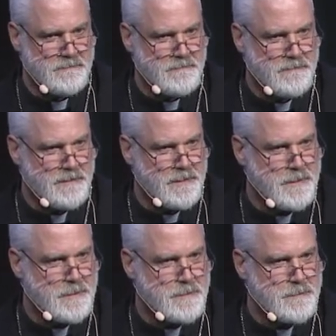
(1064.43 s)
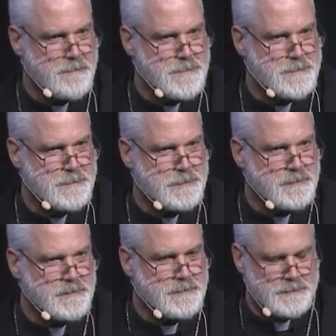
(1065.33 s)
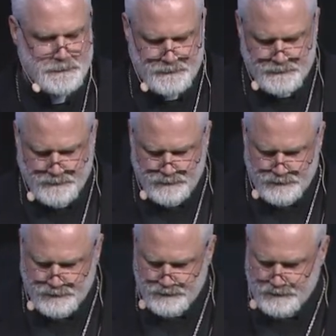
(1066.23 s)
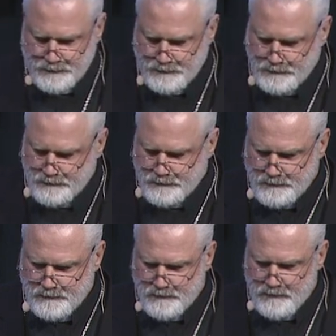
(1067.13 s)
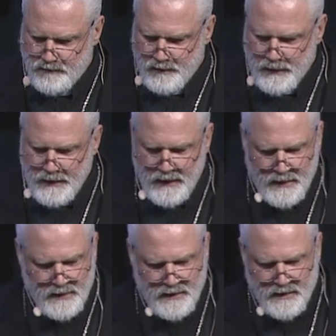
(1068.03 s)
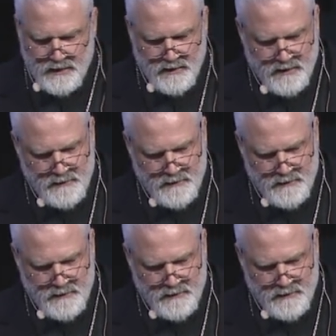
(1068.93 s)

No one is speaking in this clip.